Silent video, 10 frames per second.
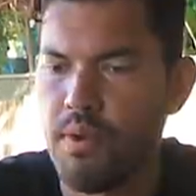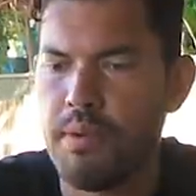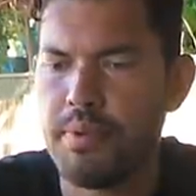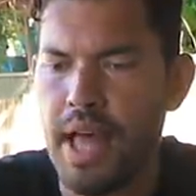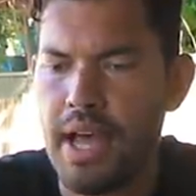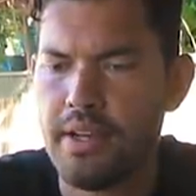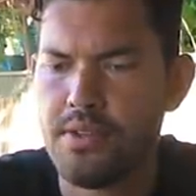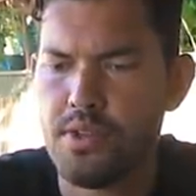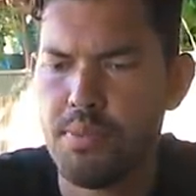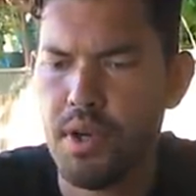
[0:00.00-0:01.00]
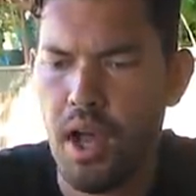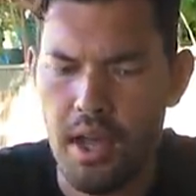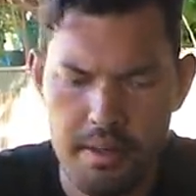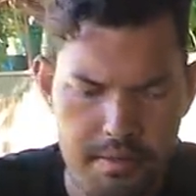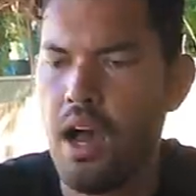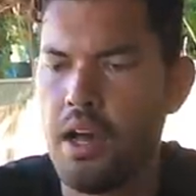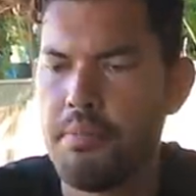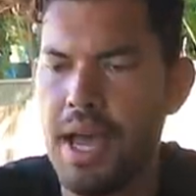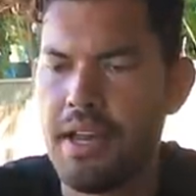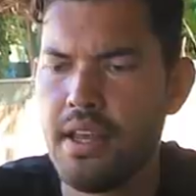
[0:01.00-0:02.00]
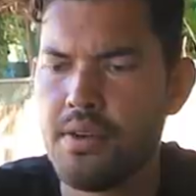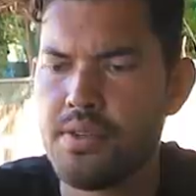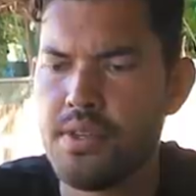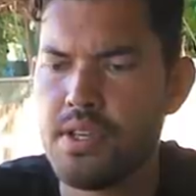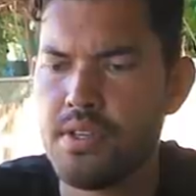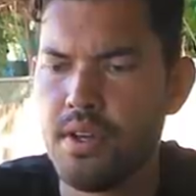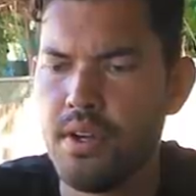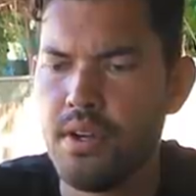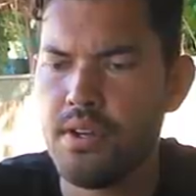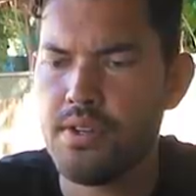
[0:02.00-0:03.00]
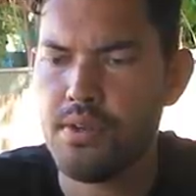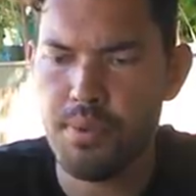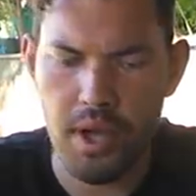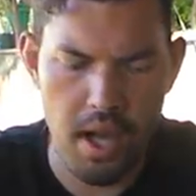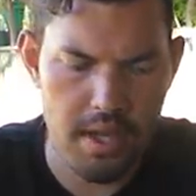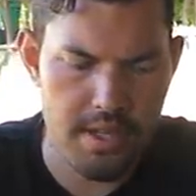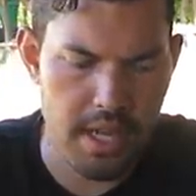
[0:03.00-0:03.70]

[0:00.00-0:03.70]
Red Black, super hot. Hot Patio Sizzler, super hot,